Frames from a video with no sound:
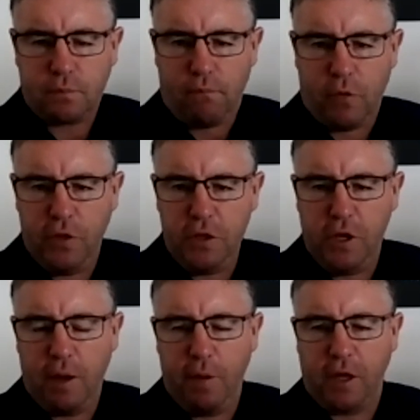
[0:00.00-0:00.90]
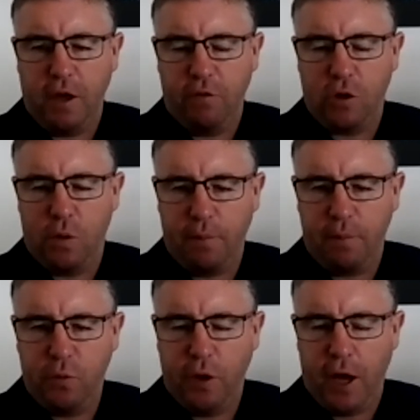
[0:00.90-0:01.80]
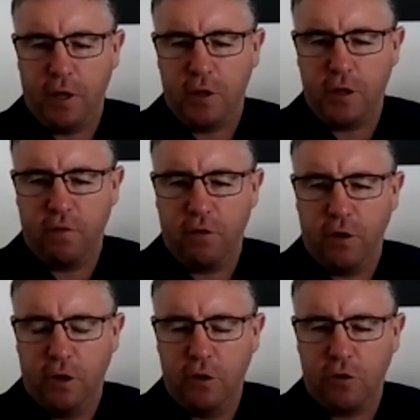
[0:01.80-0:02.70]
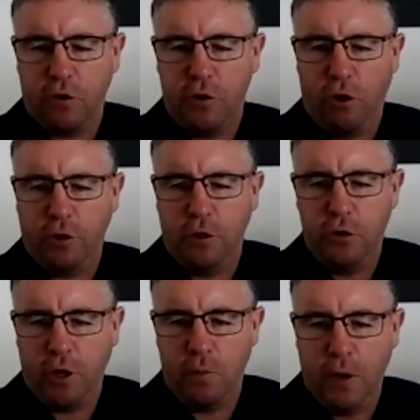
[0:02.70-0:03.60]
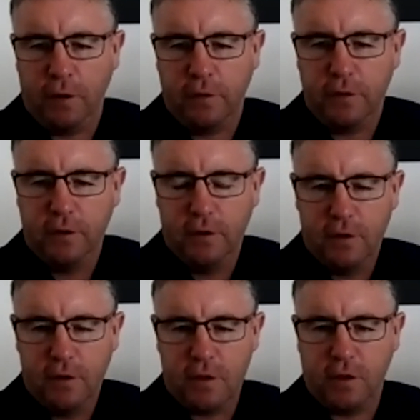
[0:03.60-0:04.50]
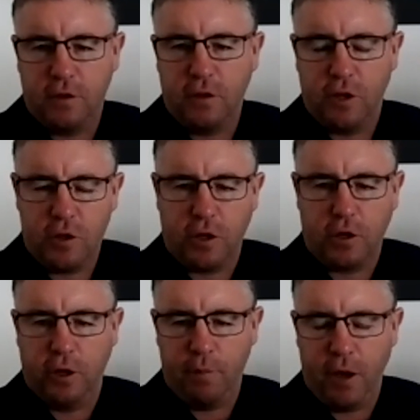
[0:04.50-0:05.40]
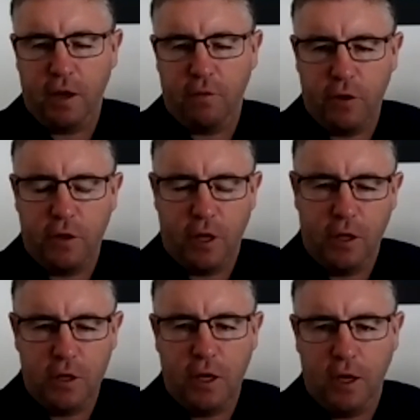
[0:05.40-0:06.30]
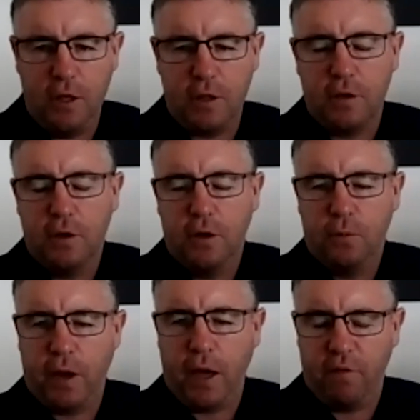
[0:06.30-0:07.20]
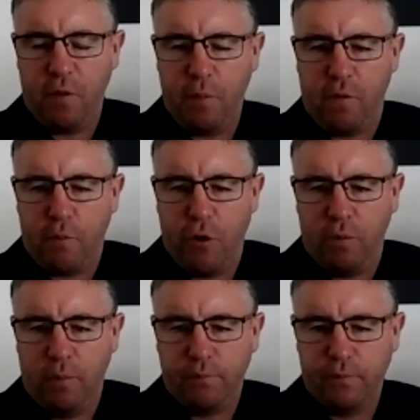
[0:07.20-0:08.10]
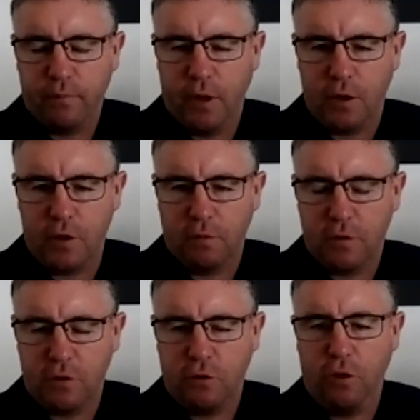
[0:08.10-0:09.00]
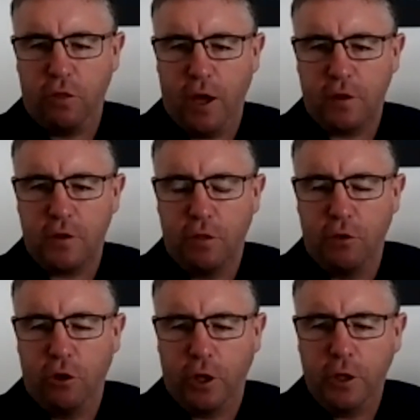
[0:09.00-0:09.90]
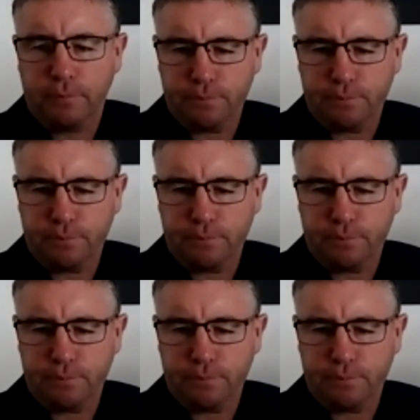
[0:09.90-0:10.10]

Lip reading: then you go back and have a look at what happened between 87 and sort of 1991. So statistically, about every 10 years, we're going to have a bit of a problem. So 2030,